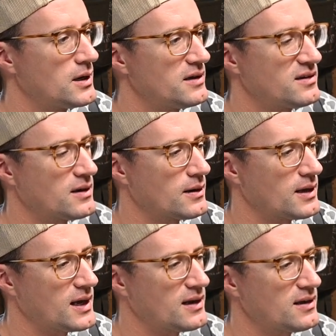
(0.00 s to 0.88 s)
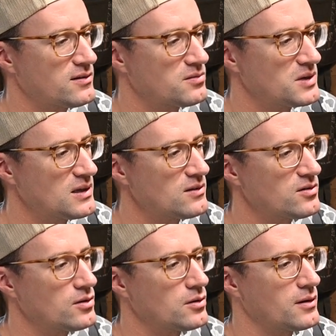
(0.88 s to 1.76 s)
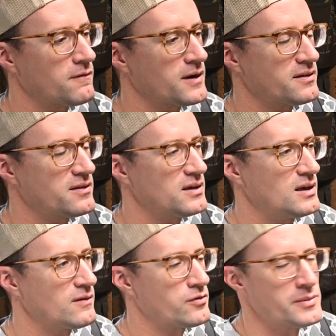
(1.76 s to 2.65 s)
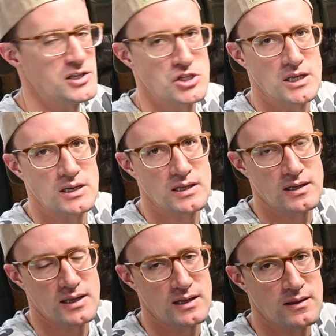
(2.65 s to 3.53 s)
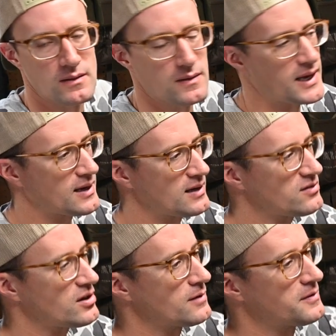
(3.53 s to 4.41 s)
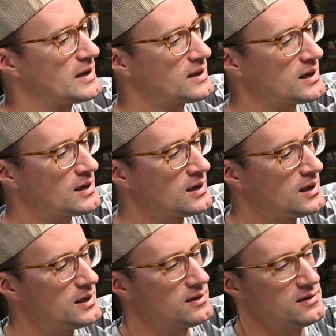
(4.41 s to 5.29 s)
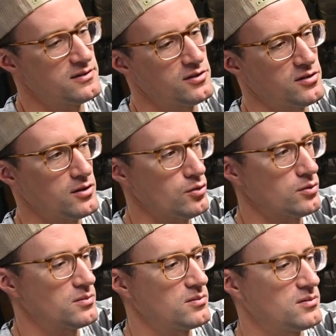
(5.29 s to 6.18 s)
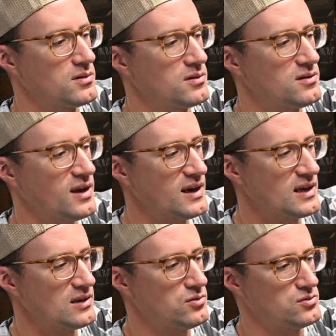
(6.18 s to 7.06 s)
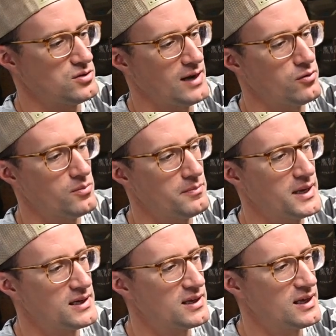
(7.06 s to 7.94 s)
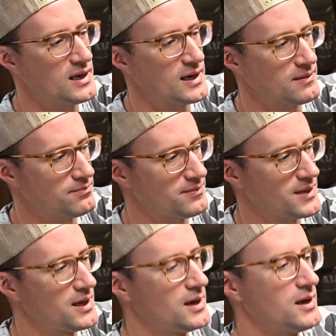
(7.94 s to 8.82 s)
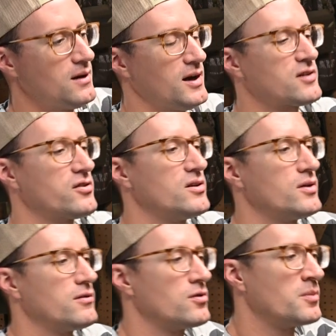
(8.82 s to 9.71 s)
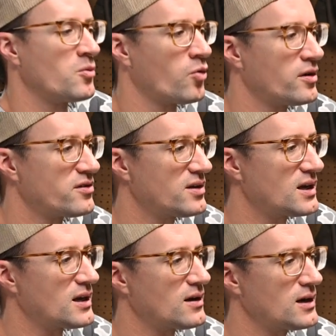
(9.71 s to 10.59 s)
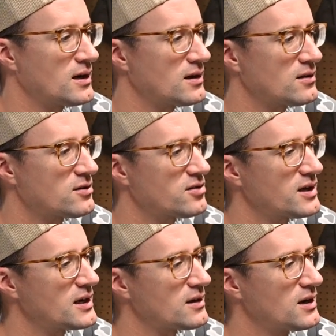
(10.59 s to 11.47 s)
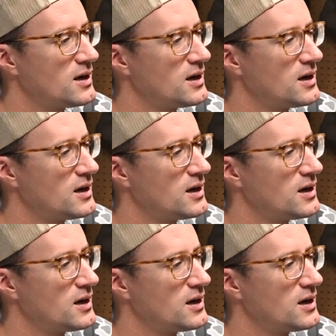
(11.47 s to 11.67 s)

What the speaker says: it's an antihistamine, so it fights the inflammation and that kind of stuff. And then this is just a little tiny travel med kit. I actually don't even remember what's in it. Looks like